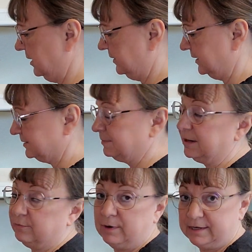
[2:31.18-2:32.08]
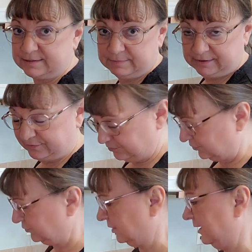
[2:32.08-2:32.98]
This, by the way, is my 3rd
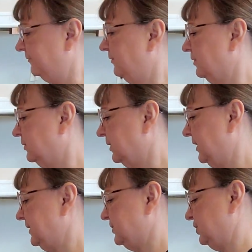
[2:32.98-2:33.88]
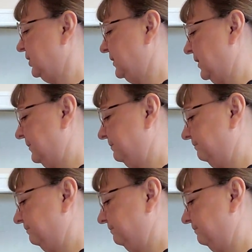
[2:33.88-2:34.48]
try for a cookie sheet that